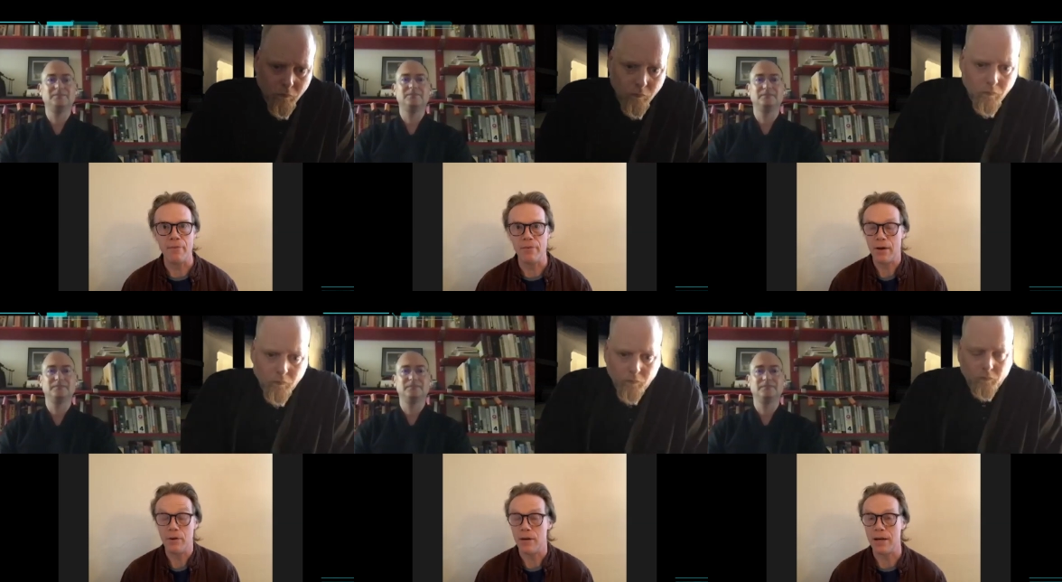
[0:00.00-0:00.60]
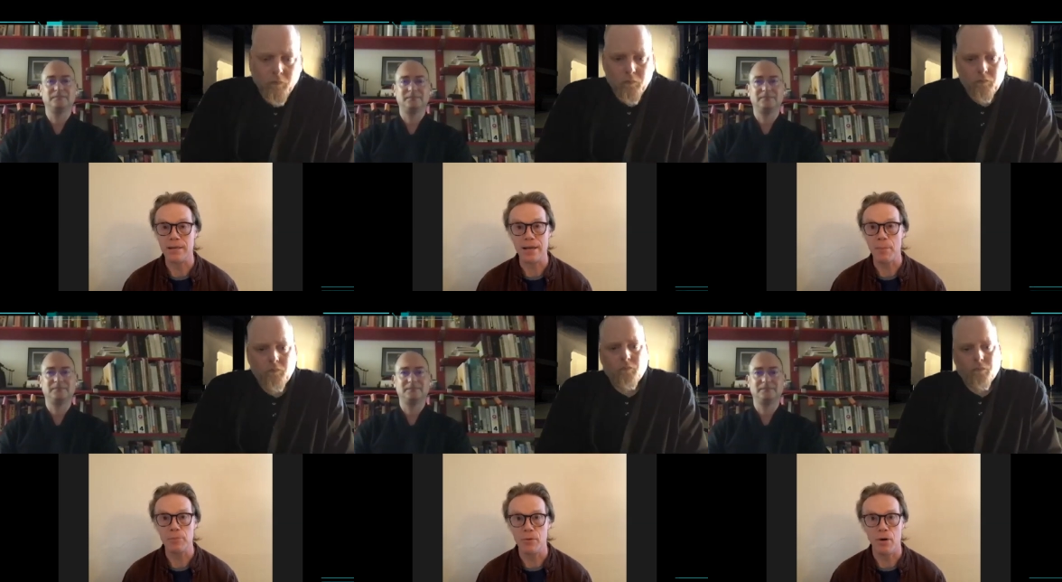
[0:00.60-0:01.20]
Speaker 1: how you're going to
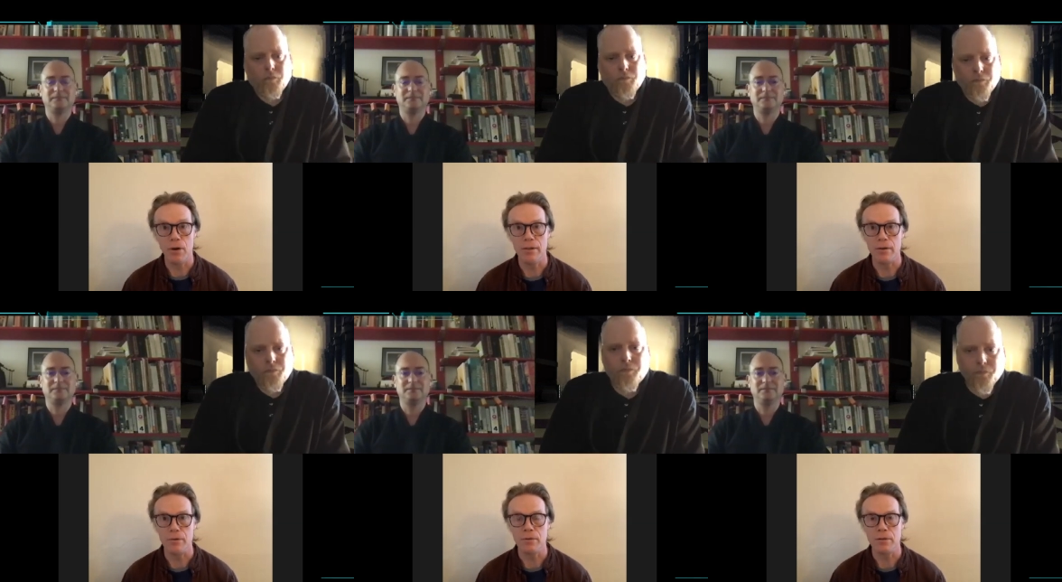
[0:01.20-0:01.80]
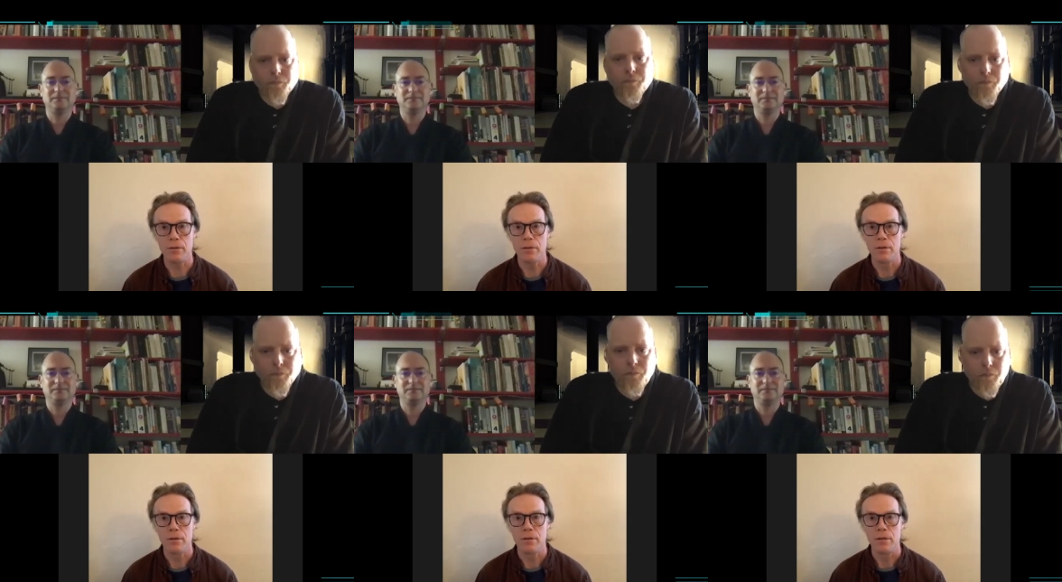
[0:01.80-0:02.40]
adapt to all of those.
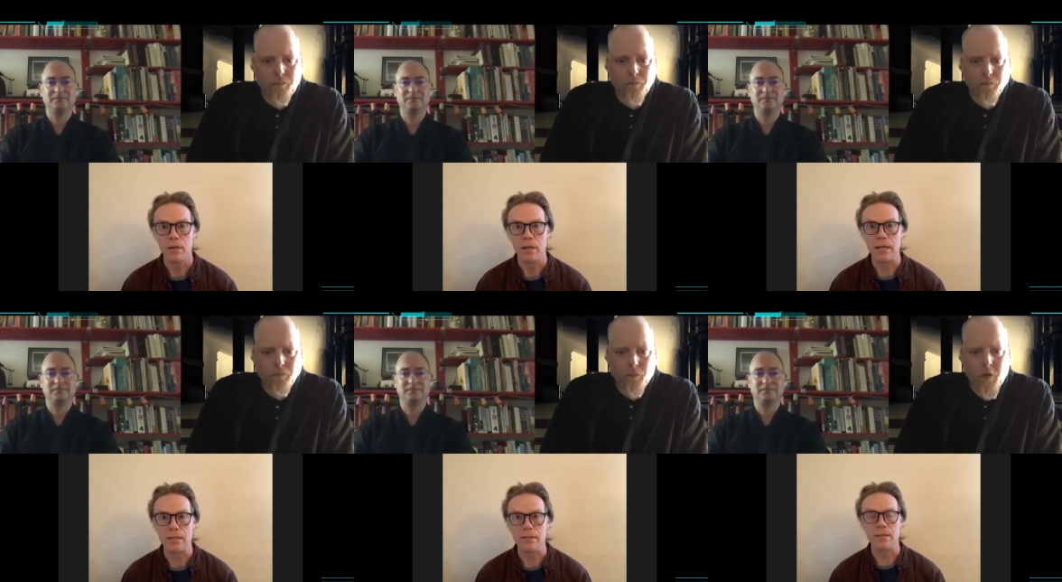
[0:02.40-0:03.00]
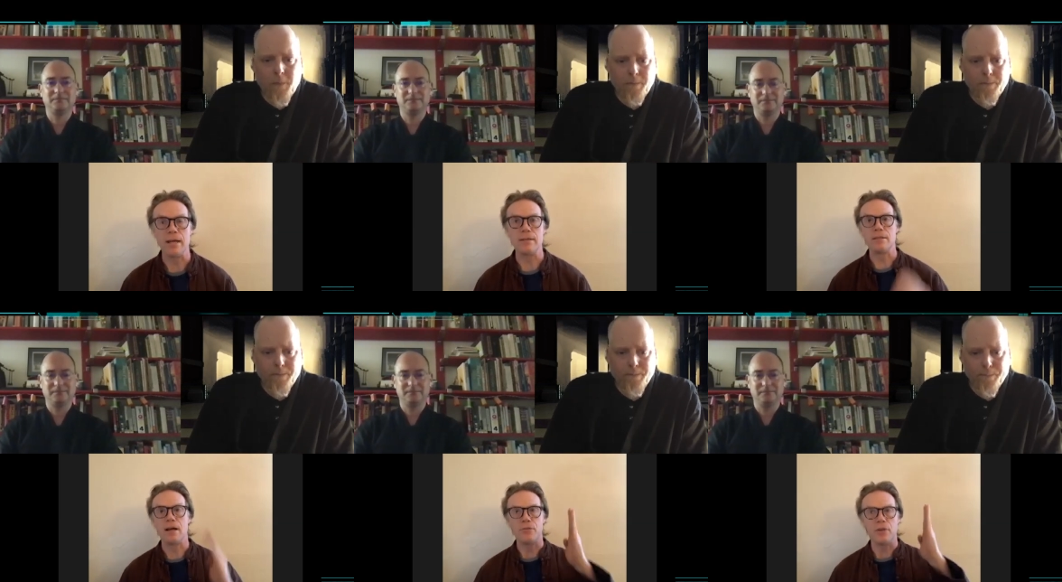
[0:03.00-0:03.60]
It's, it's
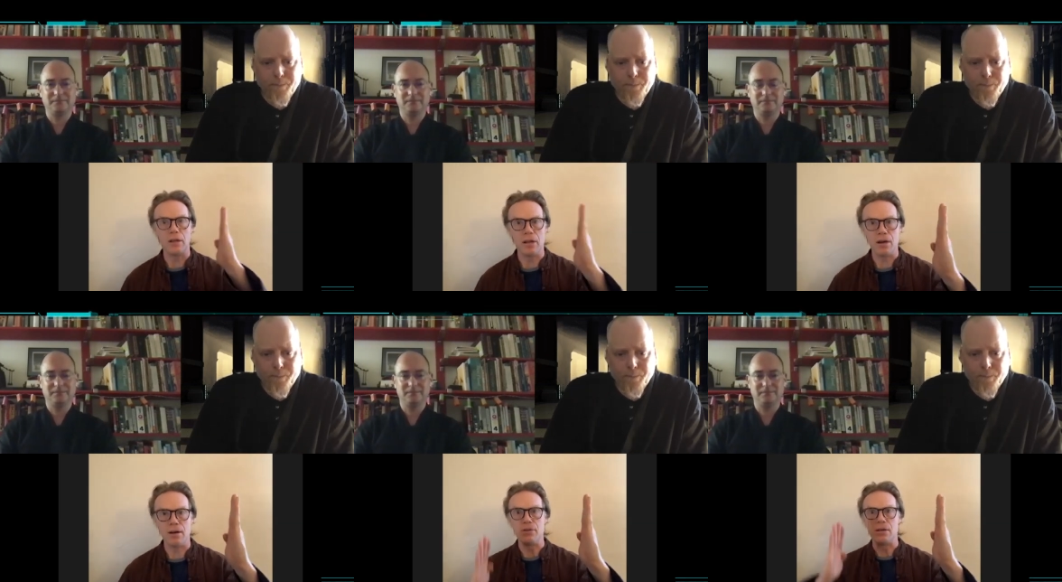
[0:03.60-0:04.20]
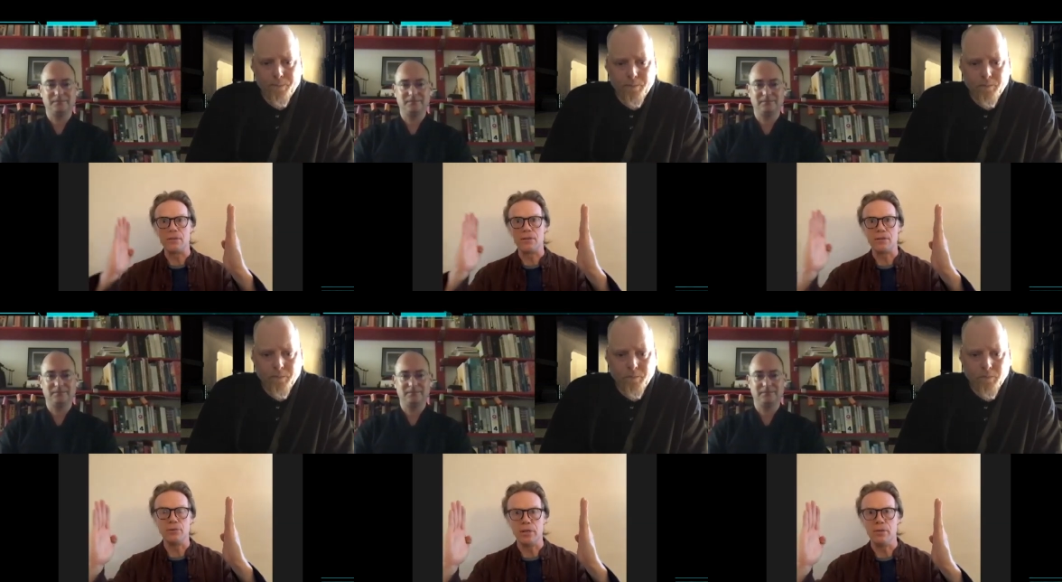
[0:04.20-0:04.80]
not the law of the
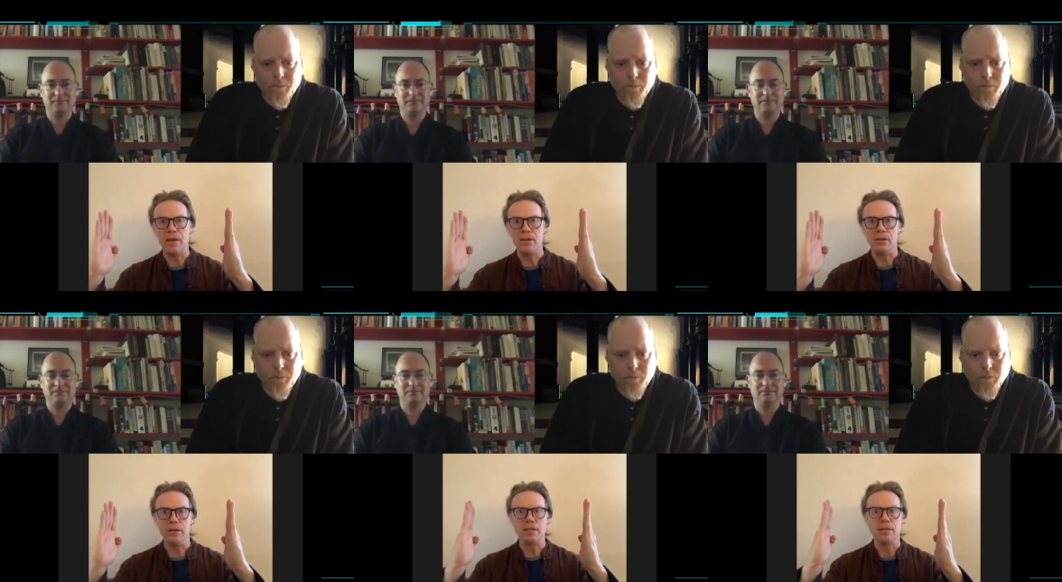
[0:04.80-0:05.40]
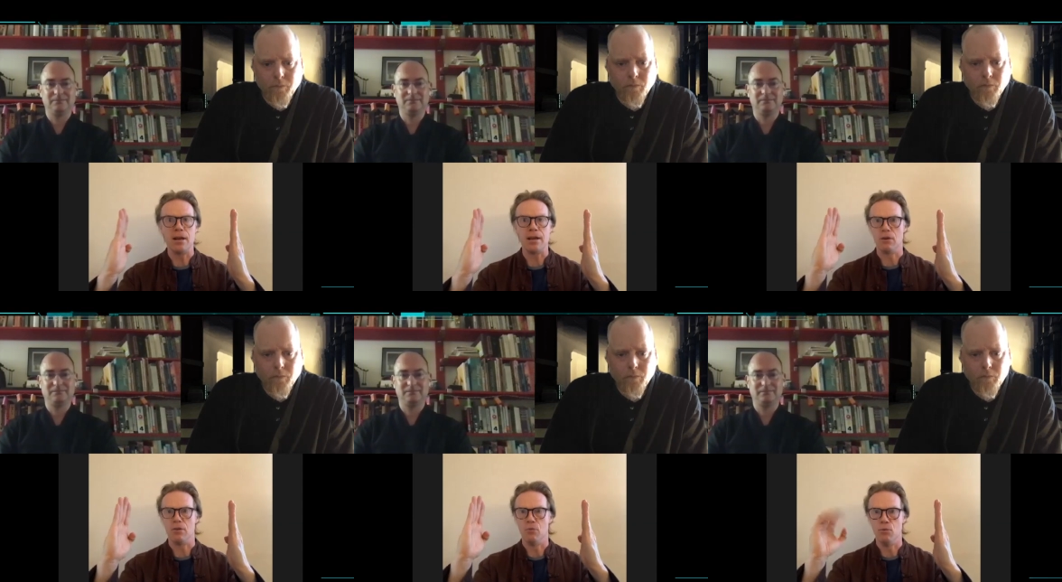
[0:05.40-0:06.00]
excluded middle. It's not like
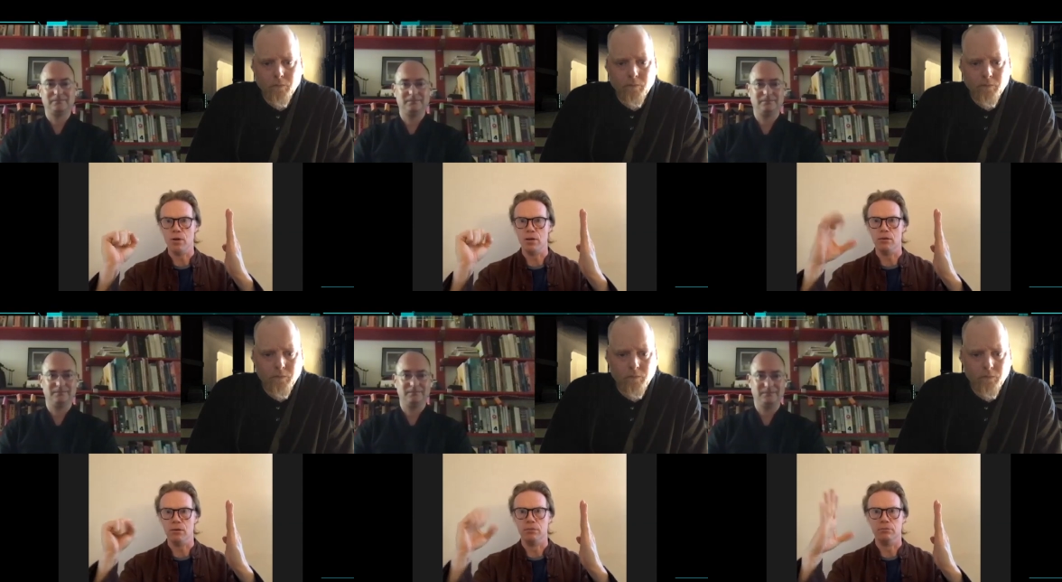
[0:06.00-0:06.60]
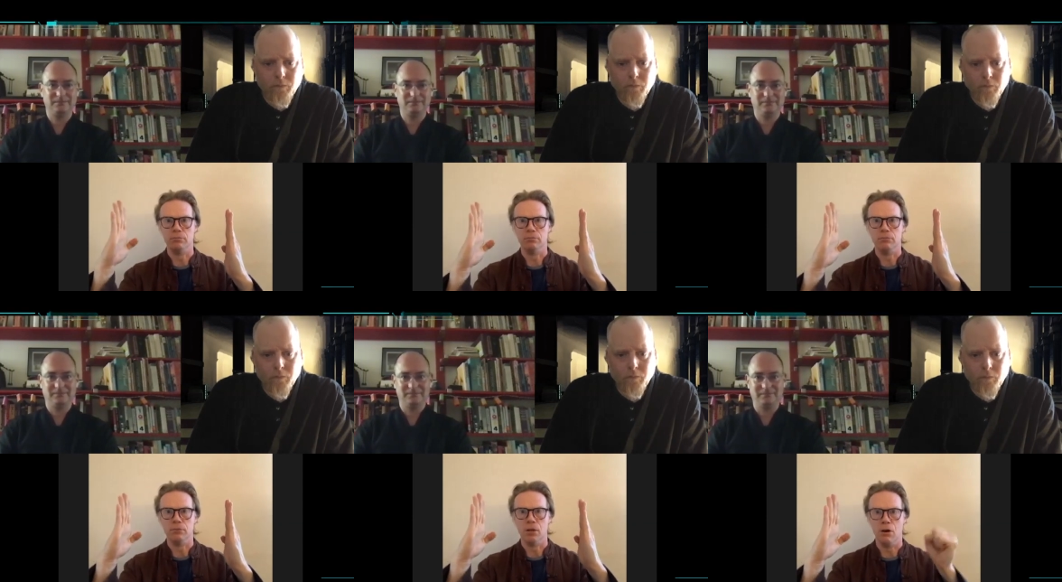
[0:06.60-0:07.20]
real,
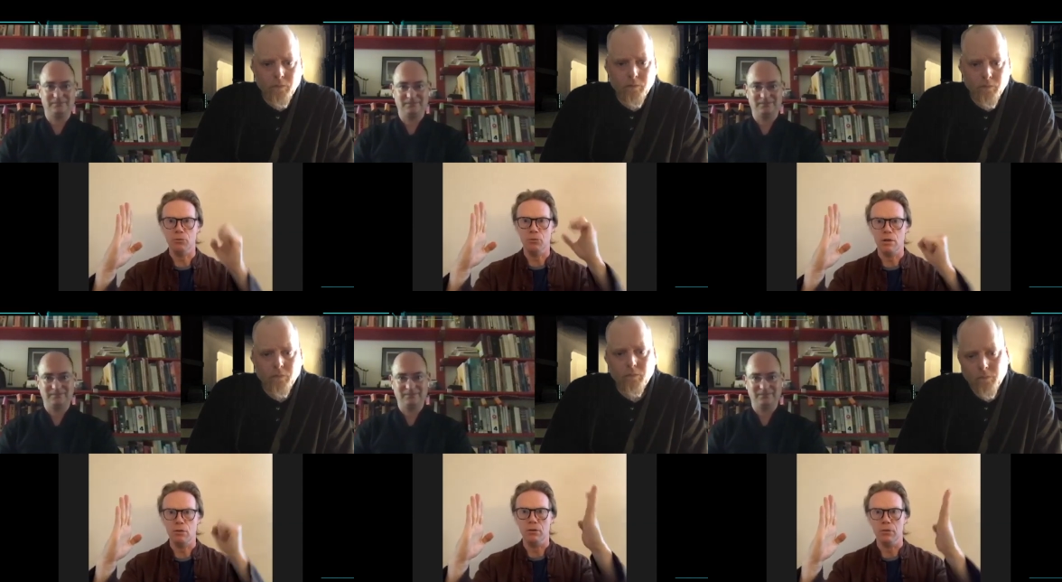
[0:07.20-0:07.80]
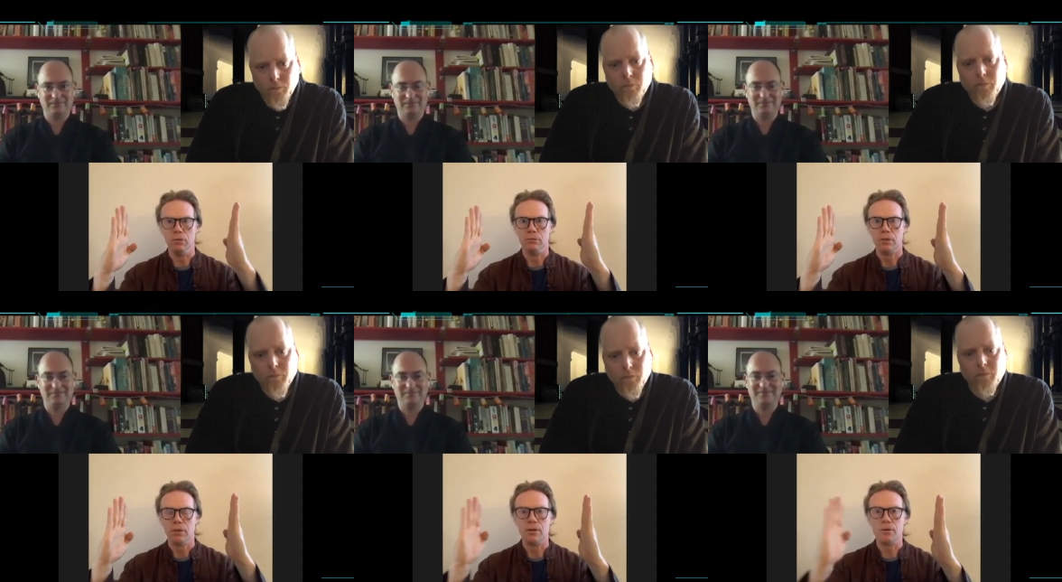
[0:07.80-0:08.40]
unreal.
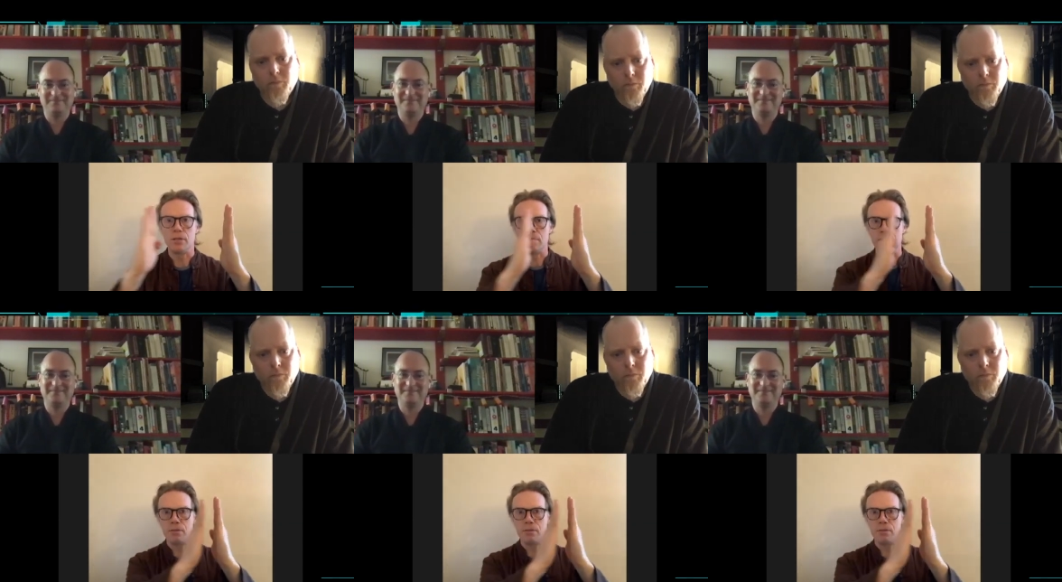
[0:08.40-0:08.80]
There's this